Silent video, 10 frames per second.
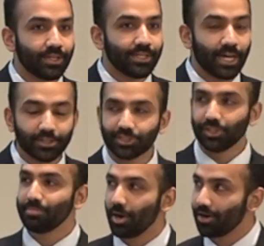Now, this is
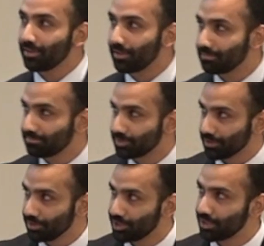only part of the
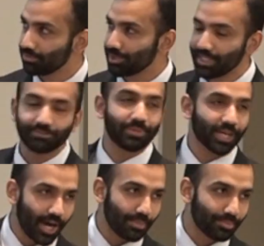solution. We still have to make
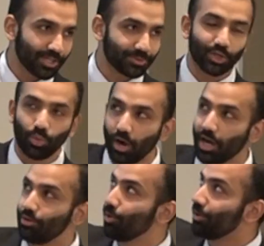a compromise between
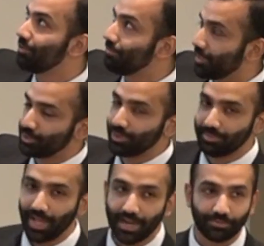quadrotor and fixed-wing
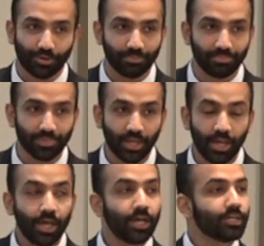platform.
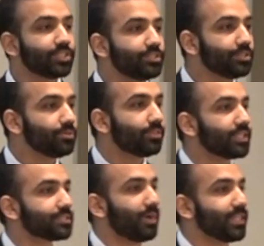To do
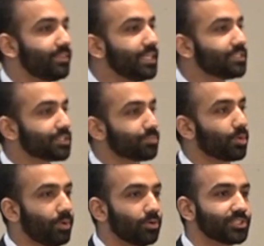this, my thesis
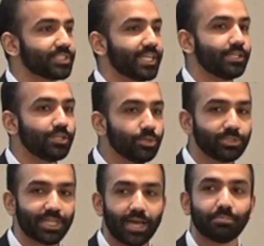proposes a new
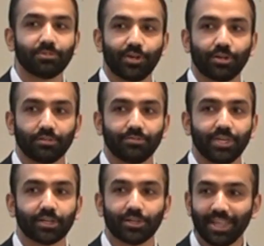type of aerial
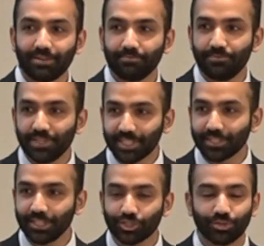vehicle that
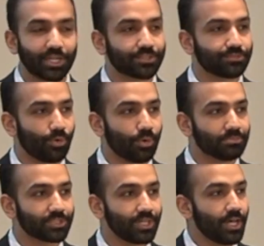physically
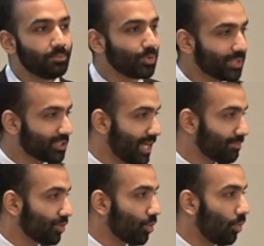transforms between the
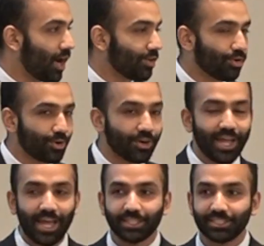shape of a quadrotor
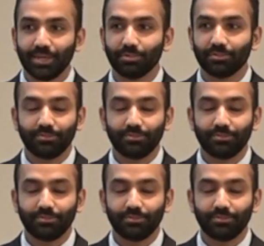and the shape of a